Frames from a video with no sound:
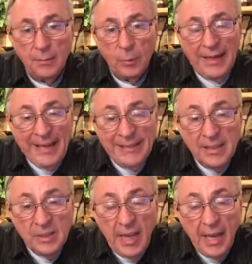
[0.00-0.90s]
We need
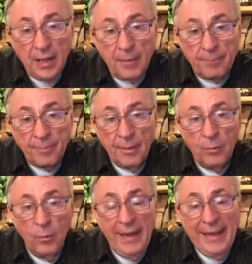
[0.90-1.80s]
to tell them.
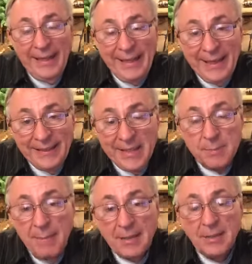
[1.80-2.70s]
We need to get
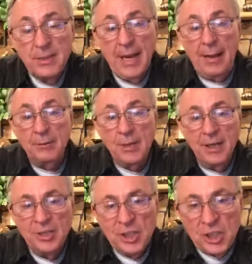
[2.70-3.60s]
this message out.
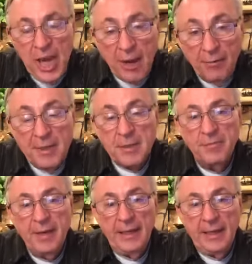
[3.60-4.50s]
Share this
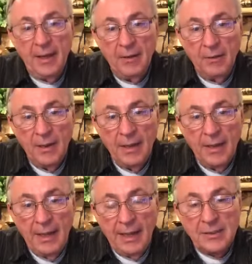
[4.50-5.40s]
video
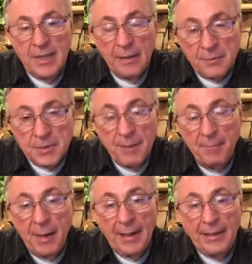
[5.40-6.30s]
and tell
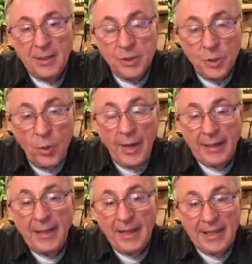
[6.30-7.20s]
somebody to
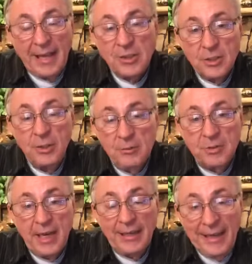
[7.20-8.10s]
join next
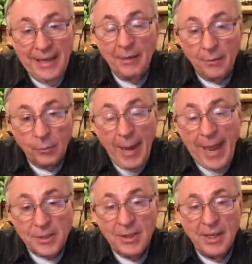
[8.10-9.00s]
Tuesday to hear the
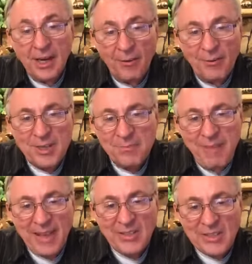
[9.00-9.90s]
rest of this
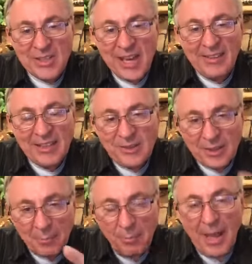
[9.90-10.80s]
message that's
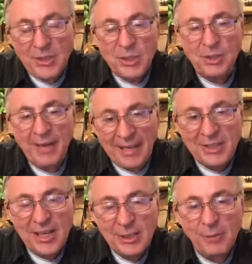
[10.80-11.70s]
going to bless you and
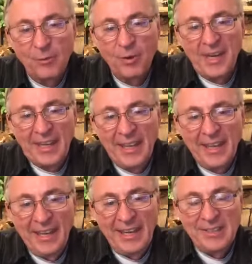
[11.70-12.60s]
set you free
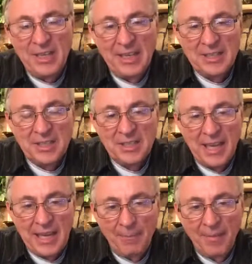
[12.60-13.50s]
in Jesus'
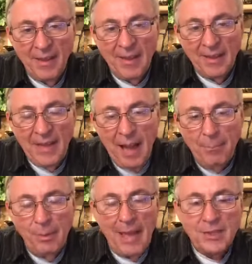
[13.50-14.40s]
name.
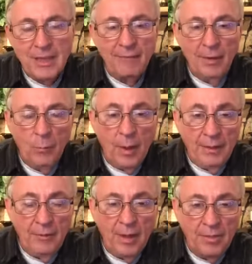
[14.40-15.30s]
God bless every
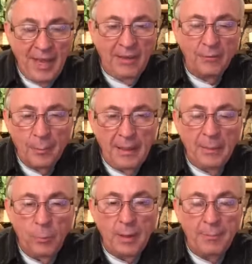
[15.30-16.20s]
one of you. I thank you for
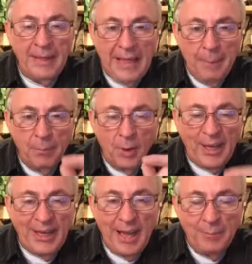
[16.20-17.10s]
being with me. Keep
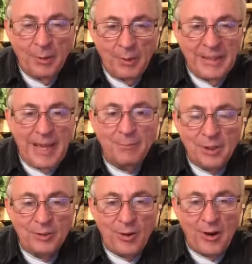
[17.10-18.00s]
looking up. Your
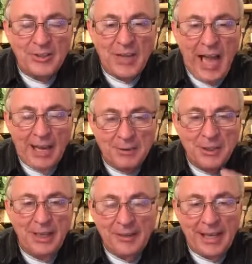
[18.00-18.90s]
redemption draws nigh. I'll
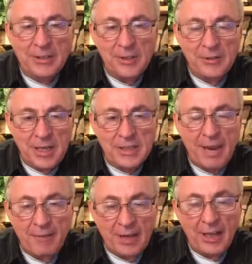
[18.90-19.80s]
see you next Tuesday,
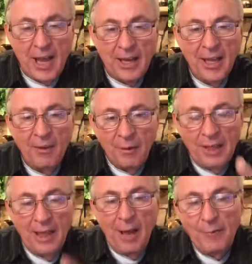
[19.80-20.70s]
7 o'clock. We
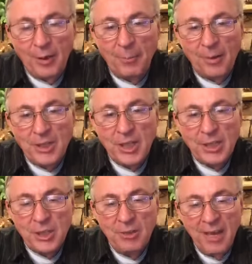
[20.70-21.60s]
love you and
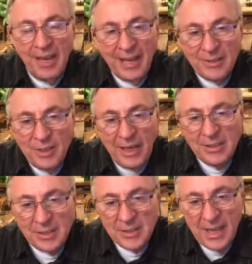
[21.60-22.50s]
appreciate you. In
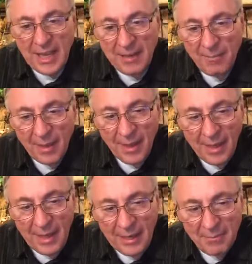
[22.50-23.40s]
Jesus' name,
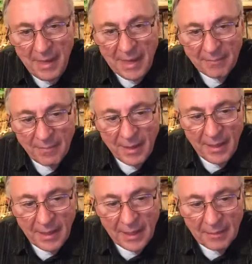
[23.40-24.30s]
amen
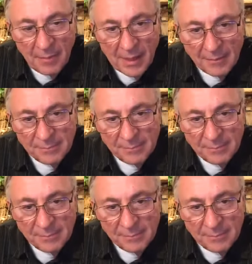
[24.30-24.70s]
and amen.